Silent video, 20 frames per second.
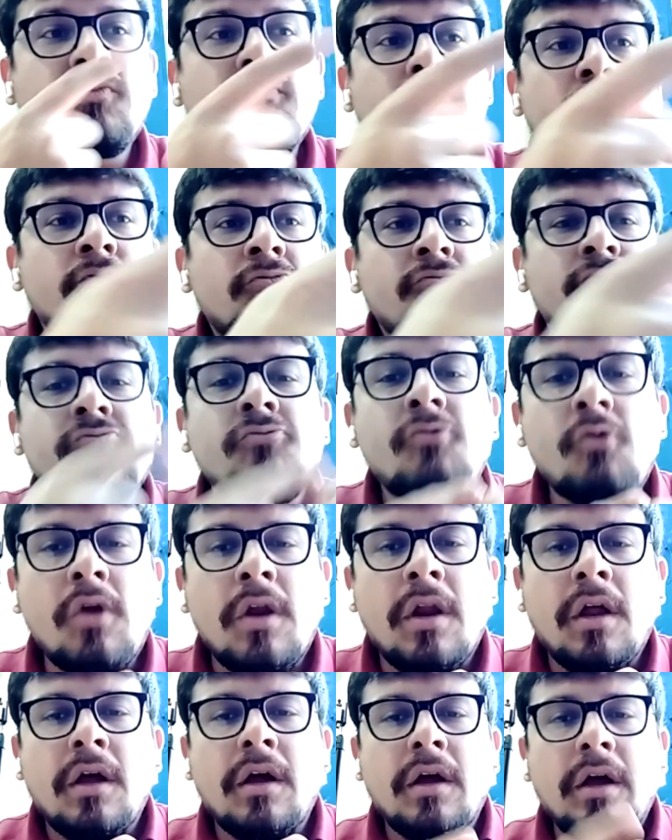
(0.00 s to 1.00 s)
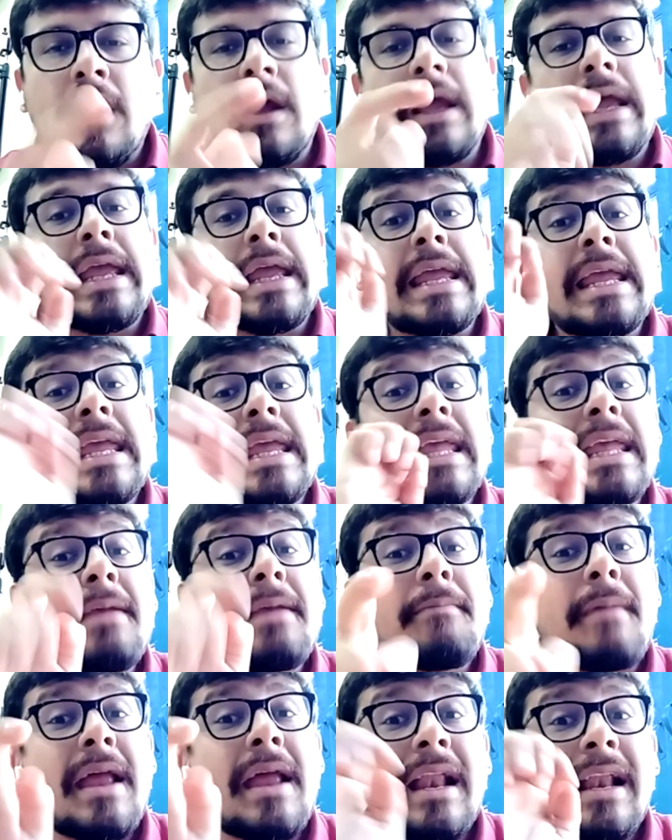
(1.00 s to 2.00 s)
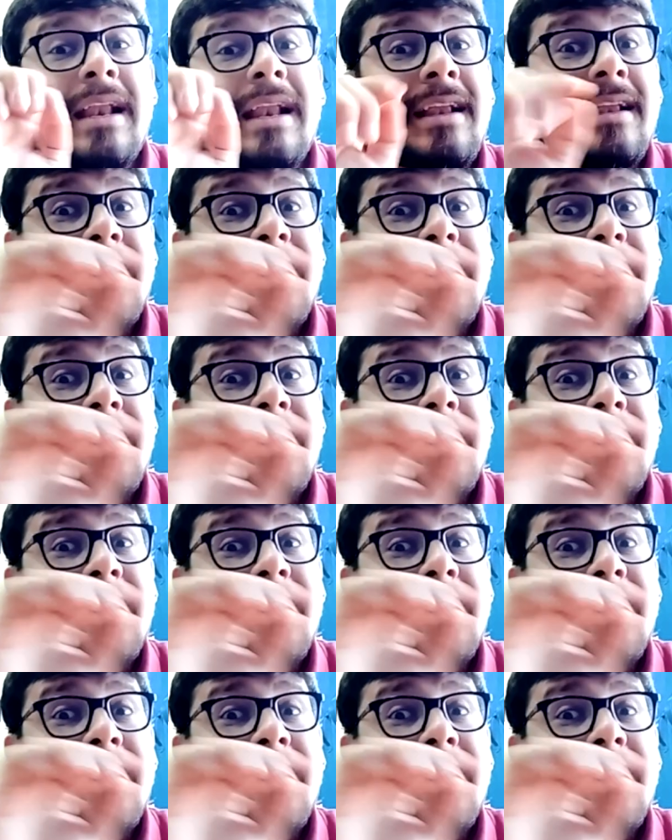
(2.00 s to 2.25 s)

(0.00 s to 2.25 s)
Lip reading: I can edit this logo,